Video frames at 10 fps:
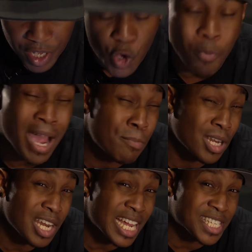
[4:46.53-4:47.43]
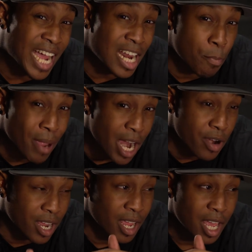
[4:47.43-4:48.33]
You might be the next Tyler
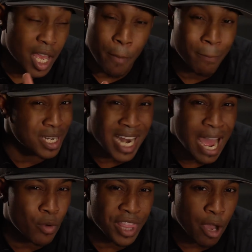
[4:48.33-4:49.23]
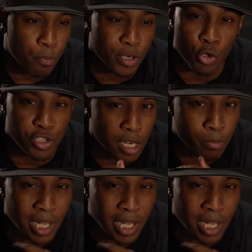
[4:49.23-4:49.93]
Perry, but not without producing a